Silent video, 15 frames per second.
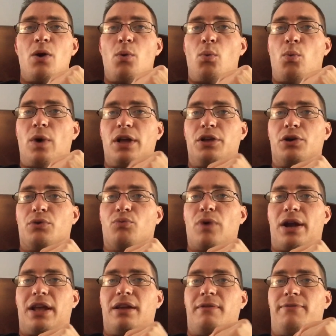what you're
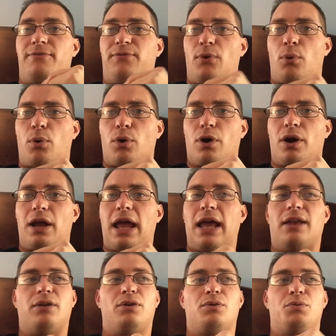running for
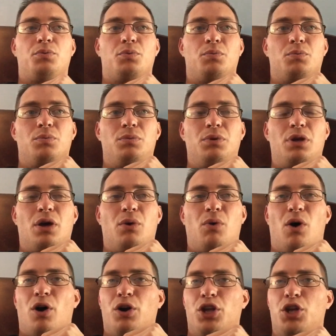and, you
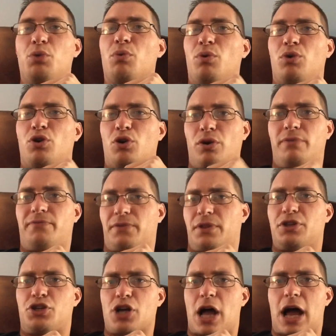know, are you good for
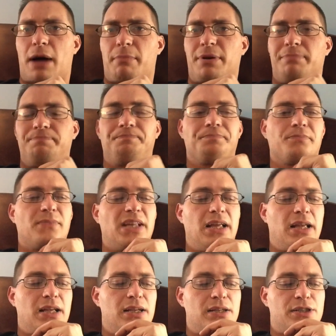the job?
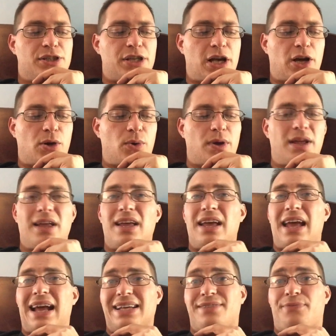So
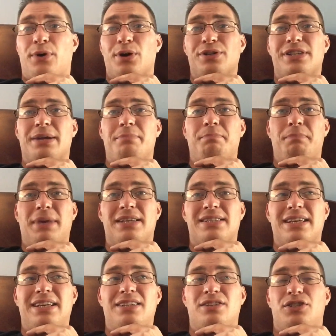as far as it
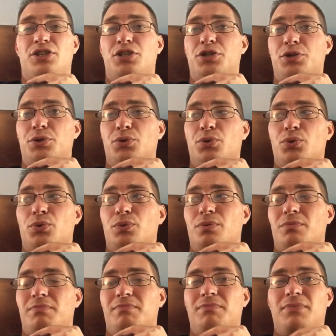mixing
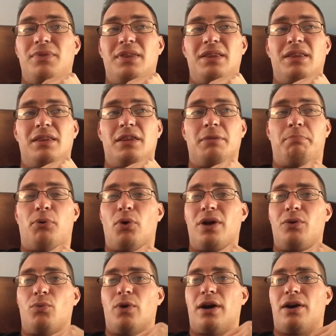to the
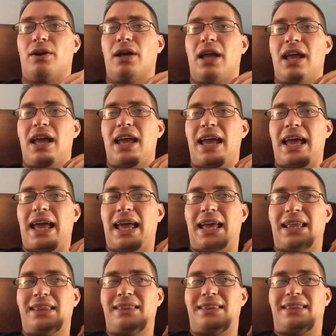point where
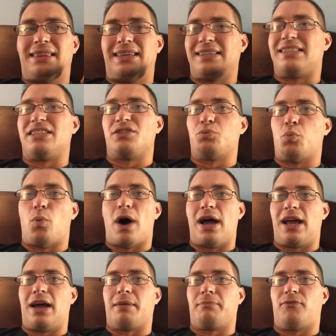this is
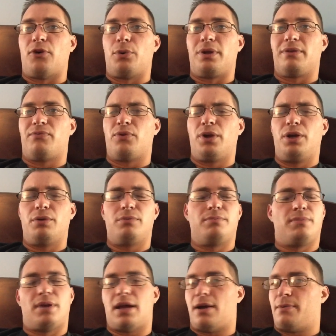why I'm voting for you,
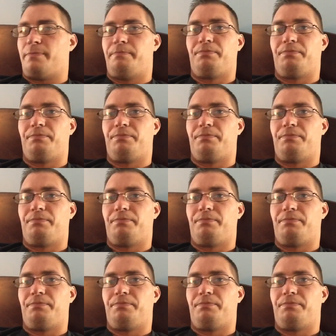no.